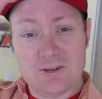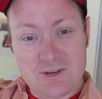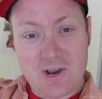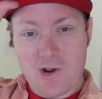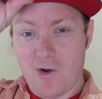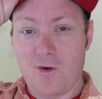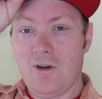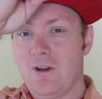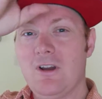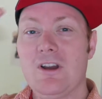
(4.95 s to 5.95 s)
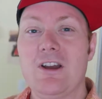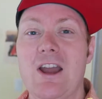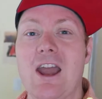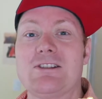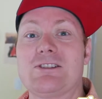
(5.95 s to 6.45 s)
So,
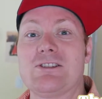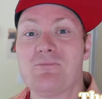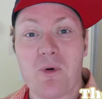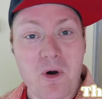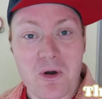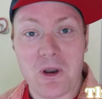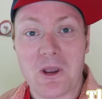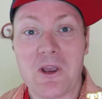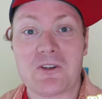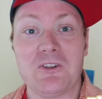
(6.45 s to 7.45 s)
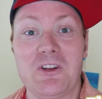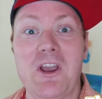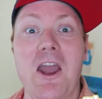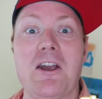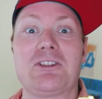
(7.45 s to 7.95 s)
it's the morning, isn't it?
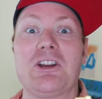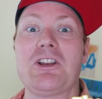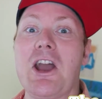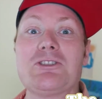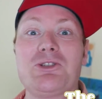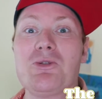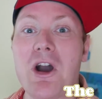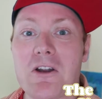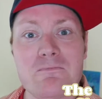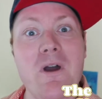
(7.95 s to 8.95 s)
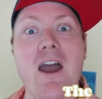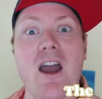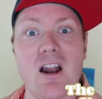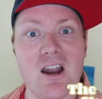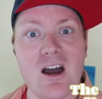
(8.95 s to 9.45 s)
Yes, and guess who got
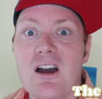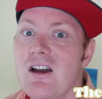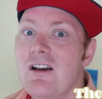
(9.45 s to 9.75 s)
mail?